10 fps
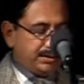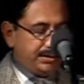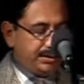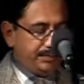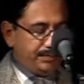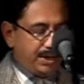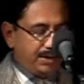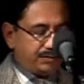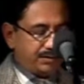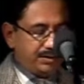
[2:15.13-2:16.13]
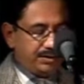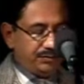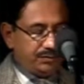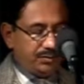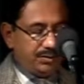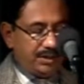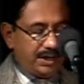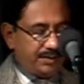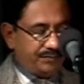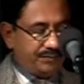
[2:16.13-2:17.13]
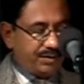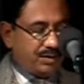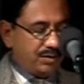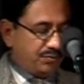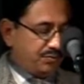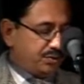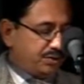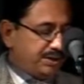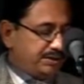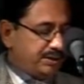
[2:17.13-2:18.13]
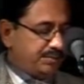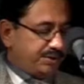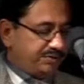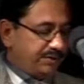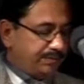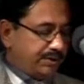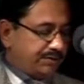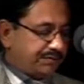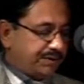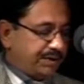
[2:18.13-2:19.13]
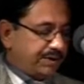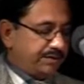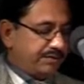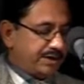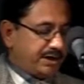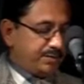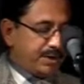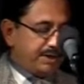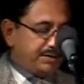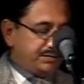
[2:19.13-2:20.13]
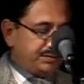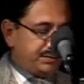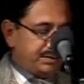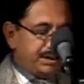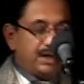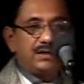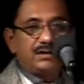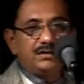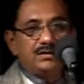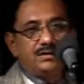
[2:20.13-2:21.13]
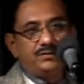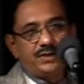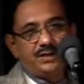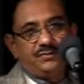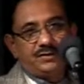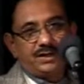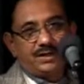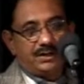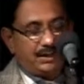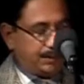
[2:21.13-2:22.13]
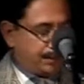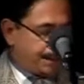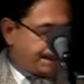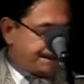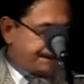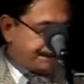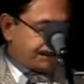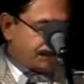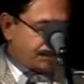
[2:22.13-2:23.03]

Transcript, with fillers: but he passed his whole life following the principles set by his grand uncle very strictly.